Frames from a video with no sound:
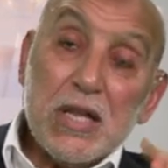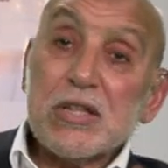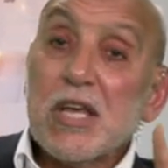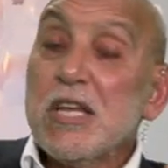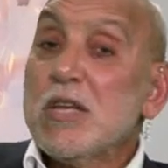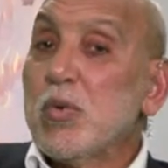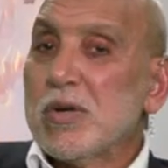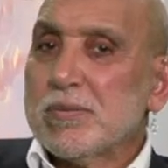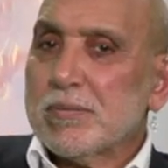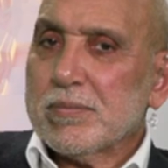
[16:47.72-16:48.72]
let
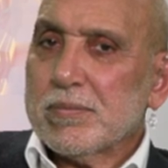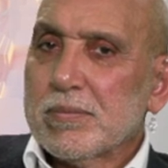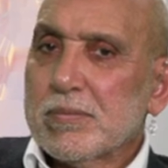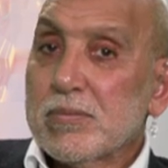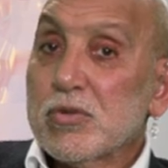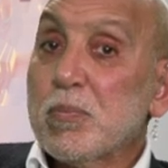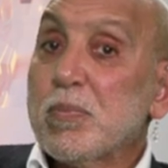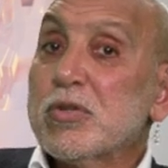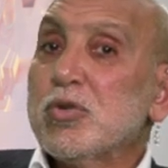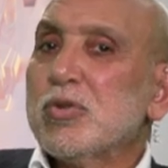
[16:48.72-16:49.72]
anyone
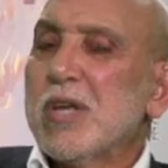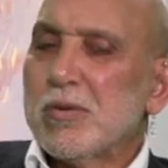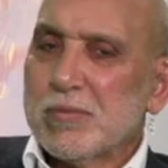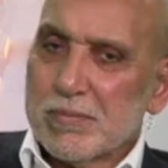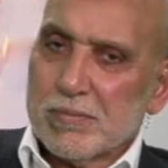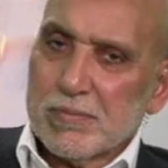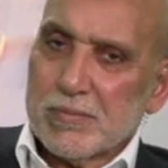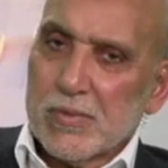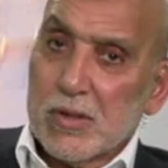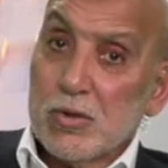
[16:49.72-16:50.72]
to put you down
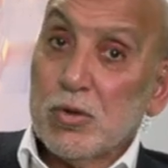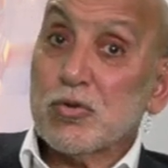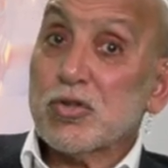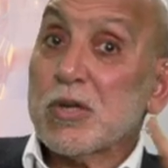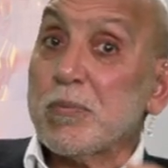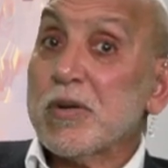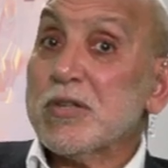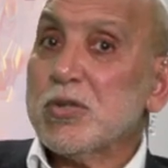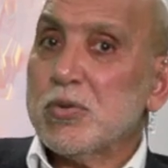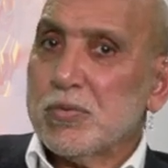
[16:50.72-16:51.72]
or to
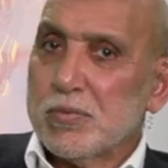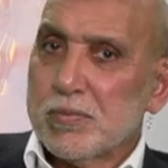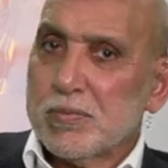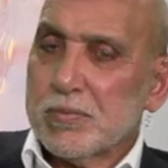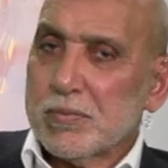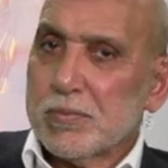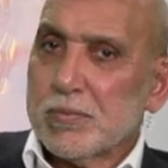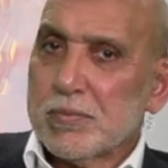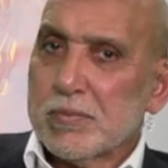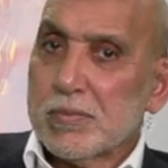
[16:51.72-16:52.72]
suppress you.
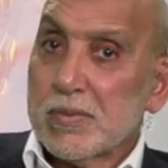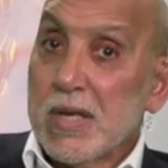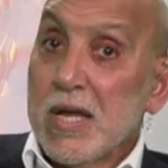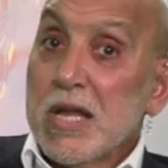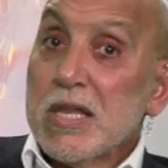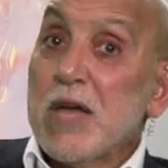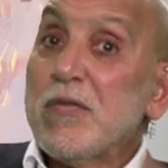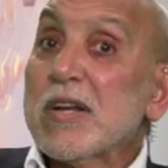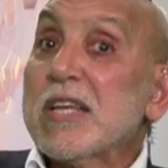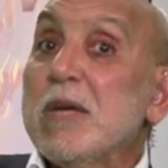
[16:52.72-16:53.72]

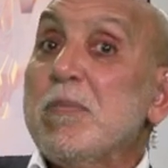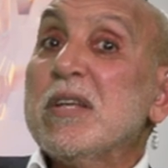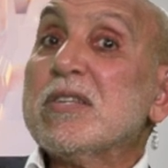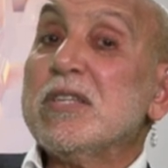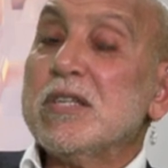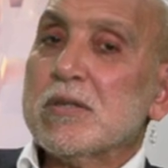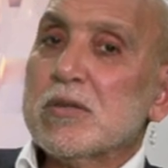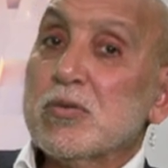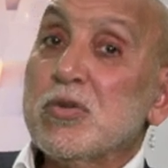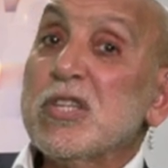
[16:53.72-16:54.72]
Never keep
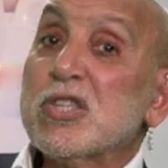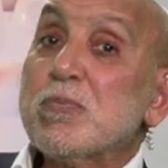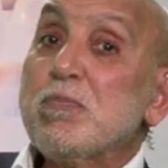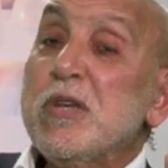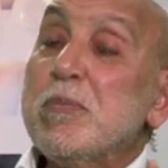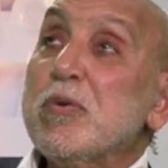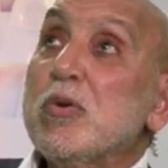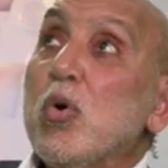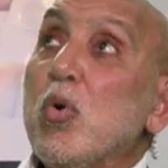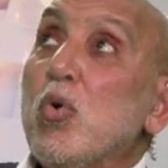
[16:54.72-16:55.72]
listening to these
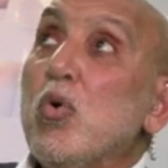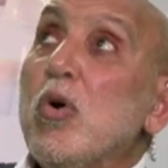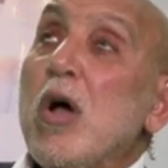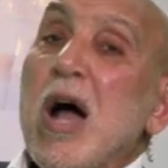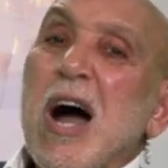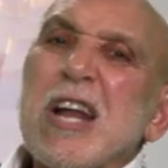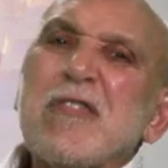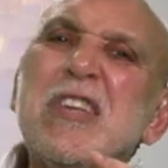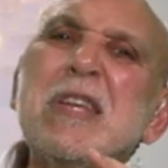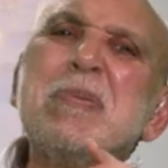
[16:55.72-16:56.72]
people who
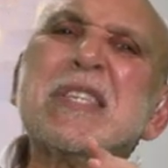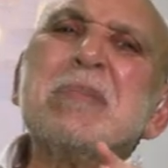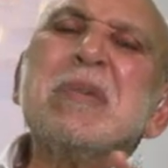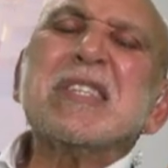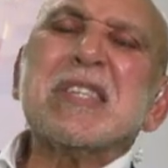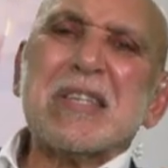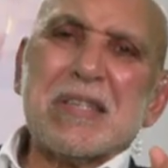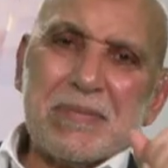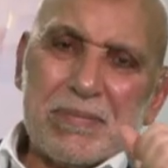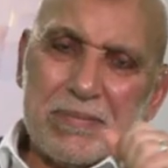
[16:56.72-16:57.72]
are very
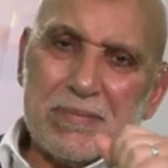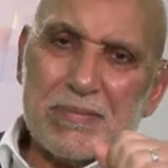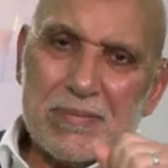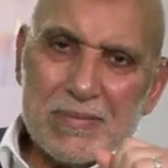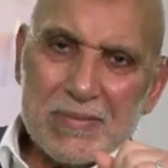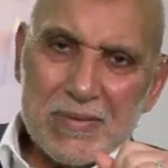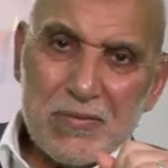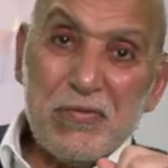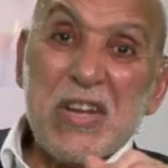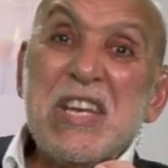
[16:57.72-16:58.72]
pessimistic,
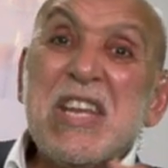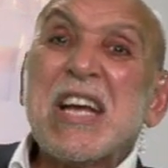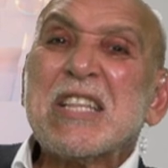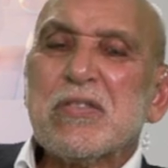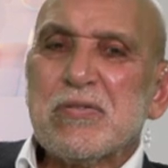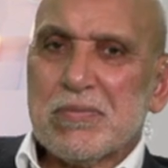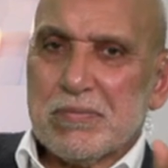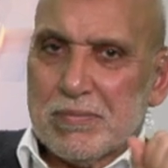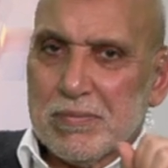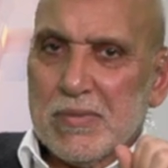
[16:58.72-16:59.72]
very negative.
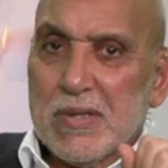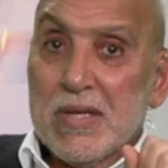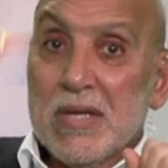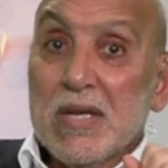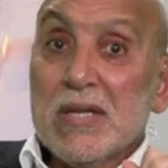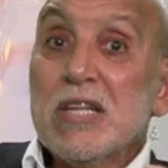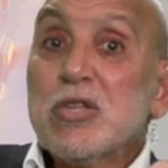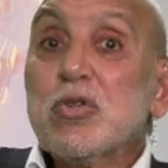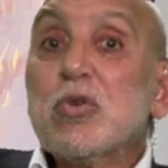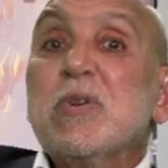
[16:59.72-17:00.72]

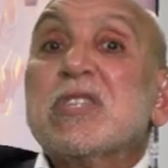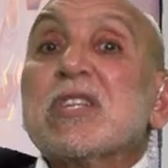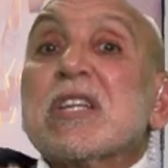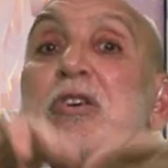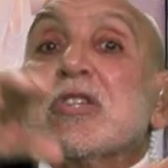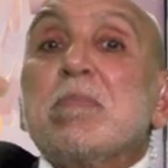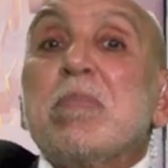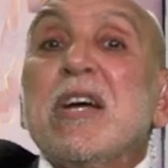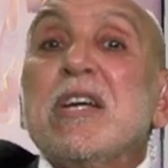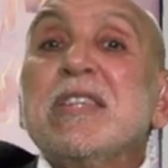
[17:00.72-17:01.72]
Let you to be
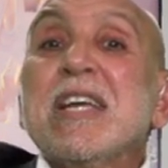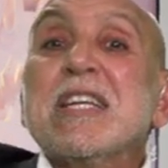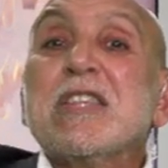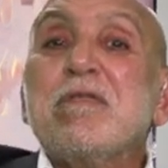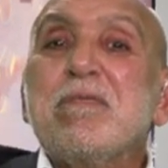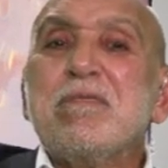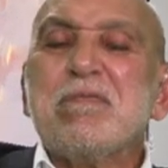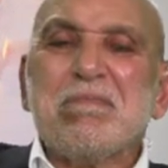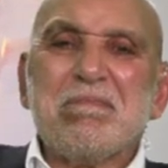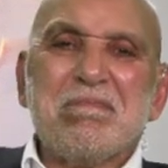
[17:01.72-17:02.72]
surrounded by negative